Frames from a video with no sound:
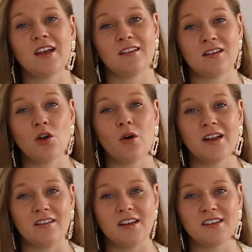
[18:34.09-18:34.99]
It's not,
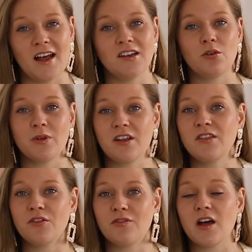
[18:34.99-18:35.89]
it's the dander within
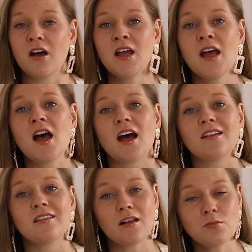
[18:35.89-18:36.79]
the fur.
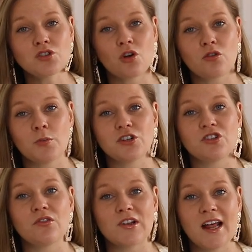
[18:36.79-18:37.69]
And some dogs
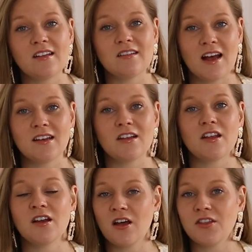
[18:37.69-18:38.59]
produce less dander
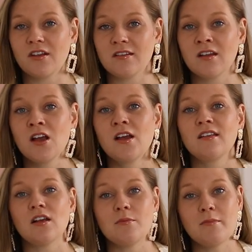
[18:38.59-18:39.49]
than others.
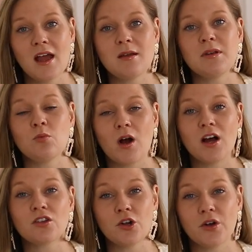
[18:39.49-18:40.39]
So it may be
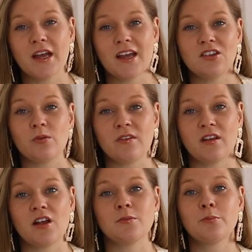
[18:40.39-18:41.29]
worth looking into a
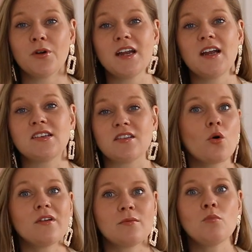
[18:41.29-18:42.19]
certain breed,
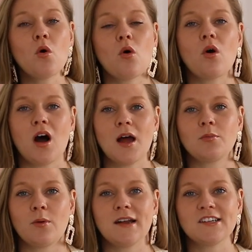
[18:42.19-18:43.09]
or is more
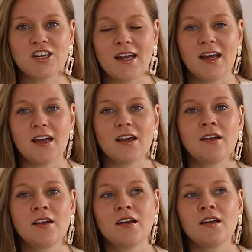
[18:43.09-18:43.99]
hypoallergenic,
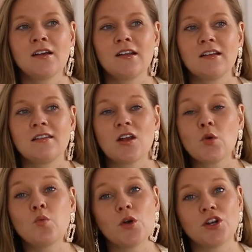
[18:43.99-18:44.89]

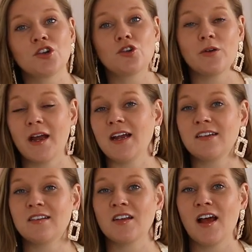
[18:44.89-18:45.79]
so wouldn't
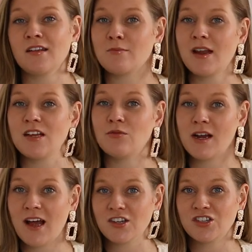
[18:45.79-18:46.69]
create as many
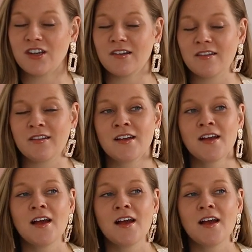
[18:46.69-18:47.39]
reactions.